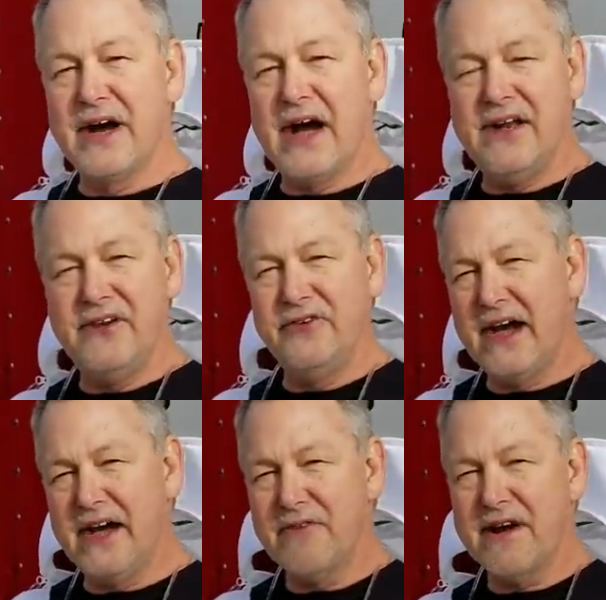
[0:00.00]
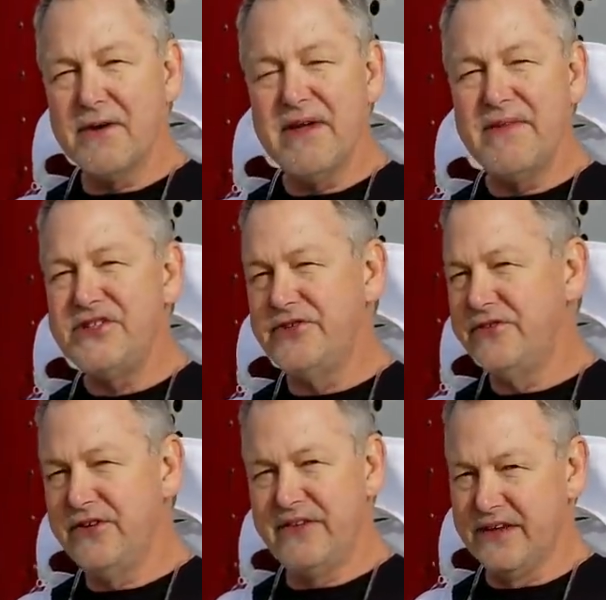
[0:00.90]
I do not recommend that you
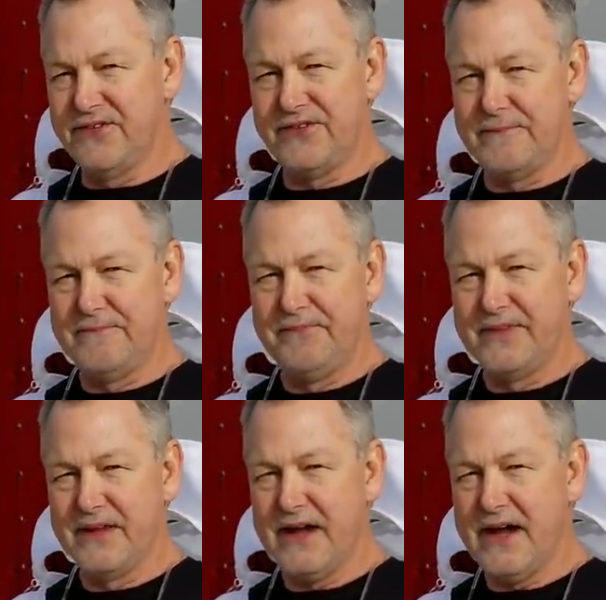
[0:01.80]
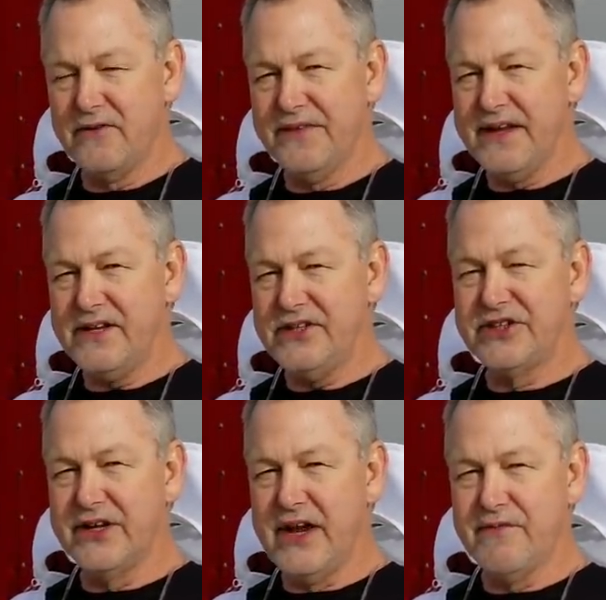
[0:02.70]
do this. I don't think you
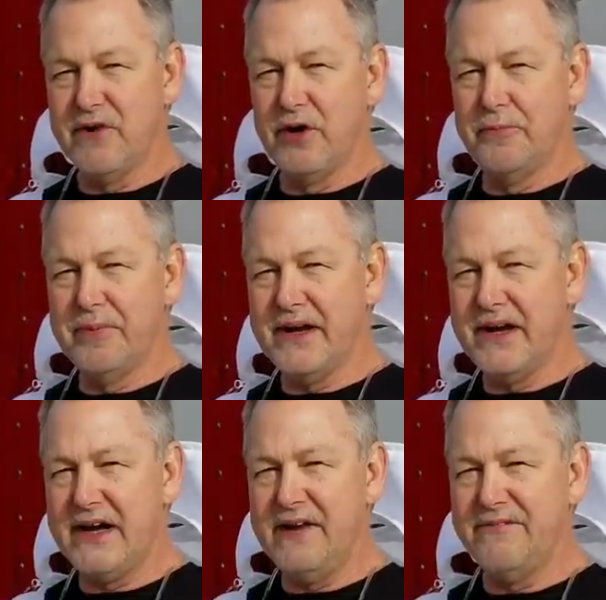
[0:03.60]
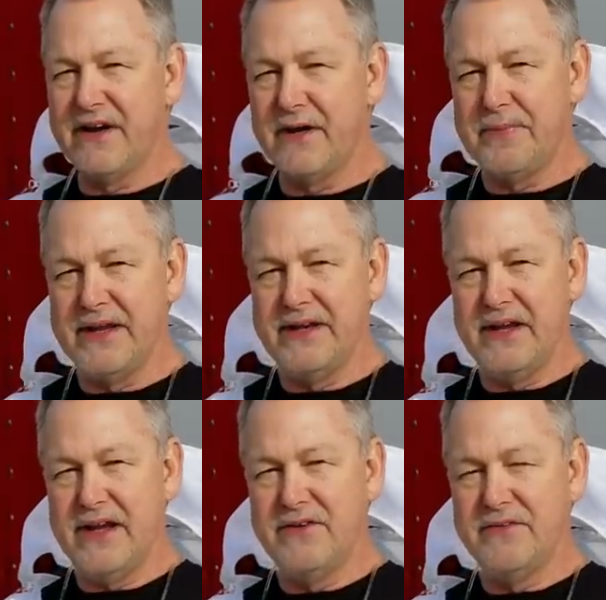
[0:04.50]
should ever open a hive up and,
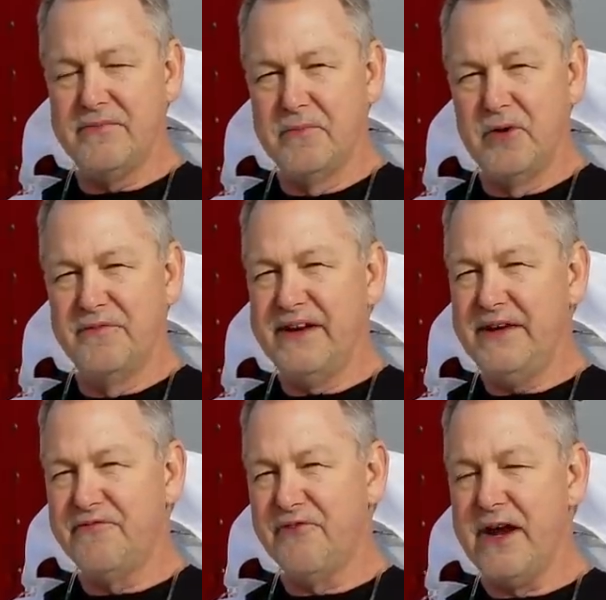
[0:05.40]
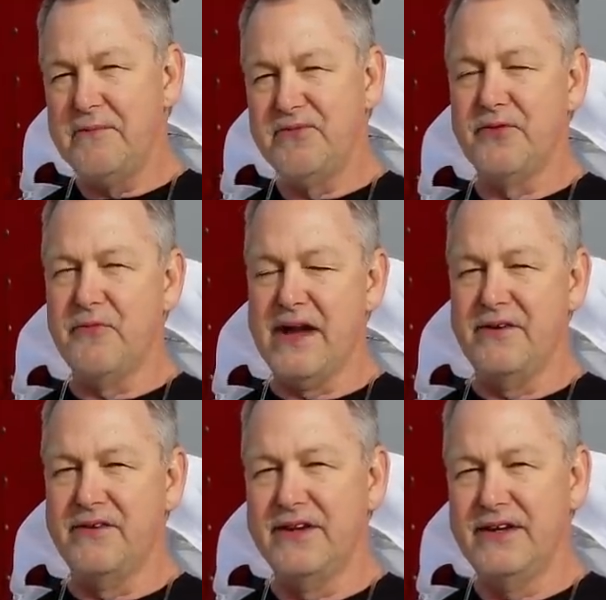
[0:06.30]
and move any frames
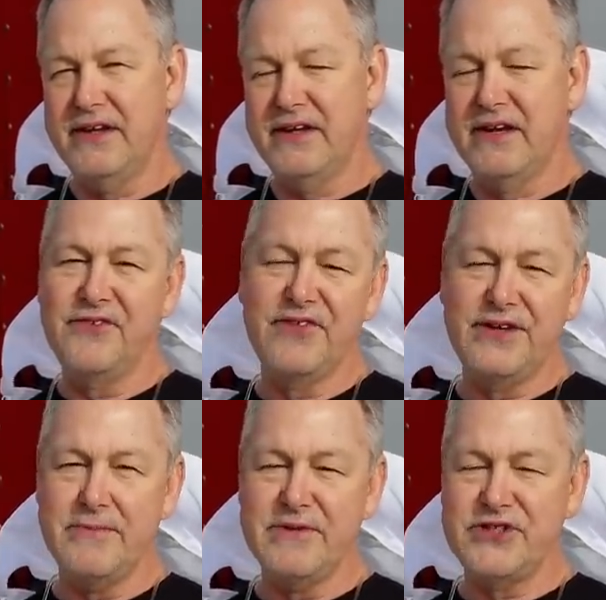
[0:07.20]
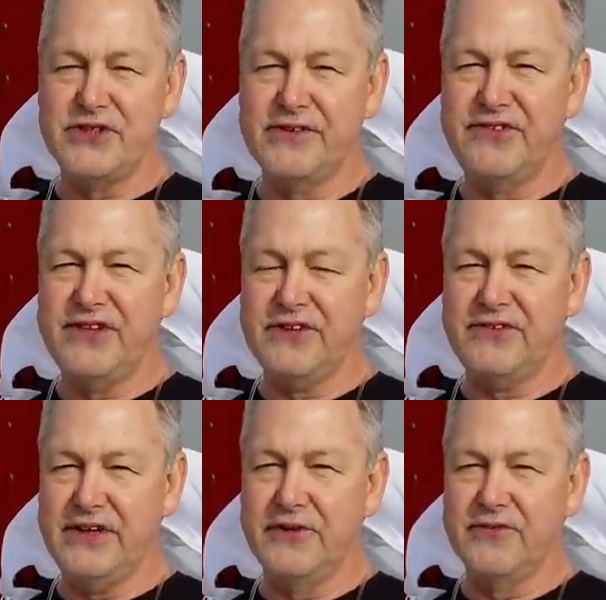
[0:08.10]
around unless the temperature is
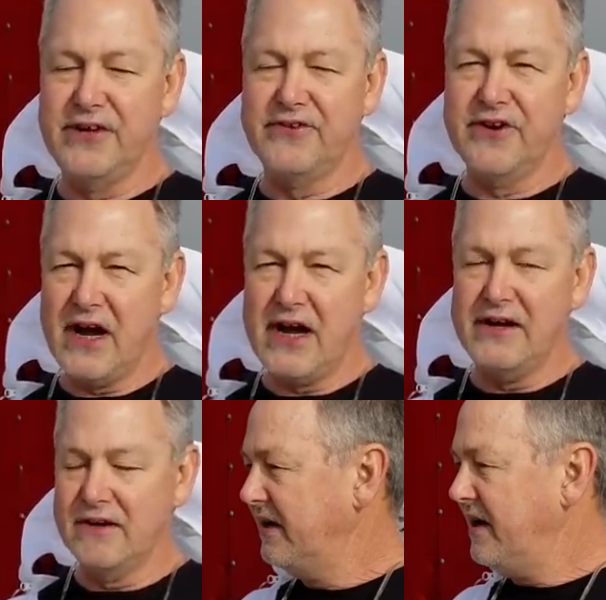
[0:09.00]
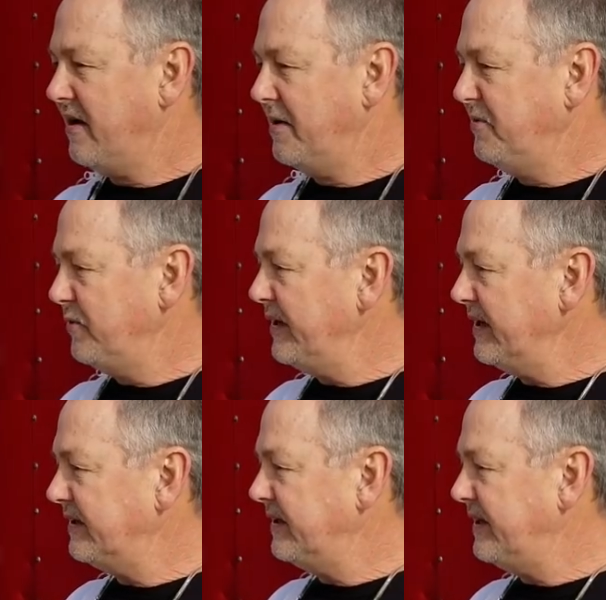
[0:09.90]
sixty degrees or higher. Now I'm doing
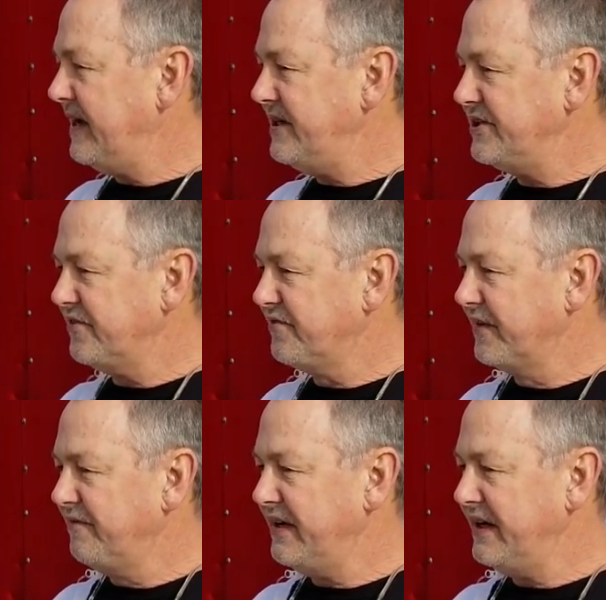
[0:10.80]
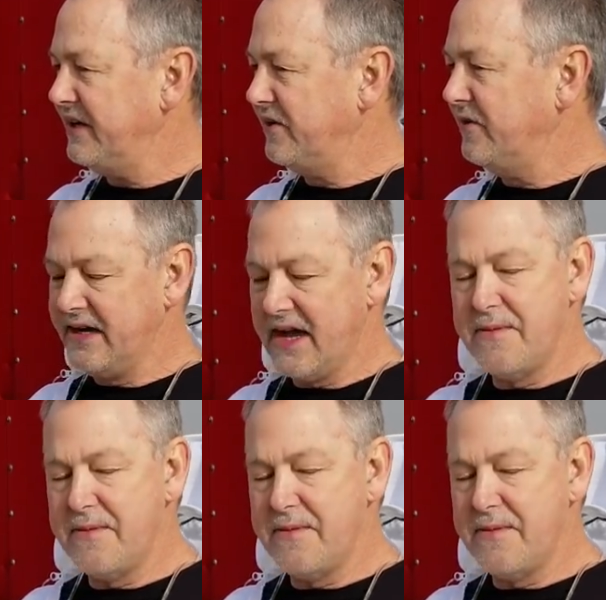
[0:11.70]
it today just for the video.